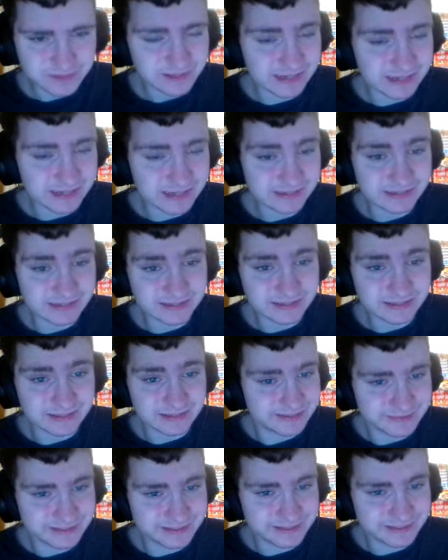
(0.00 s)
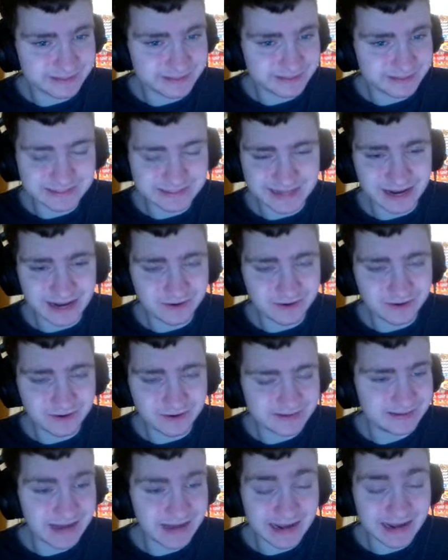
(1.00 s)
because it gets clearly glitched out,
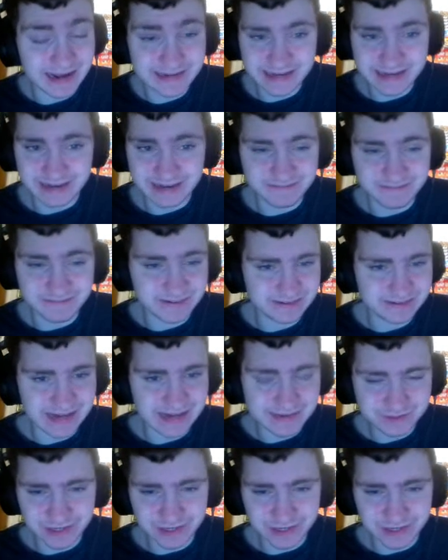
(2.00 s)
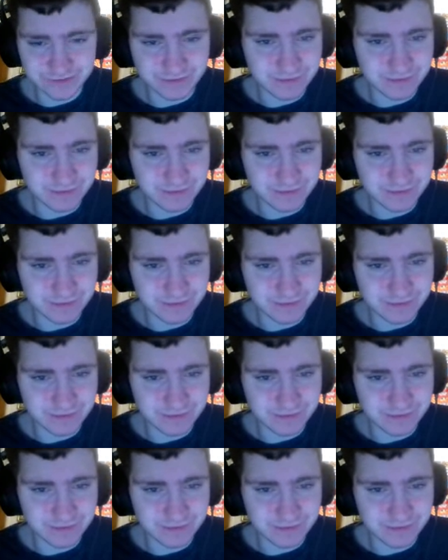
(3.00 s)
and I can't fix. It. I've tried for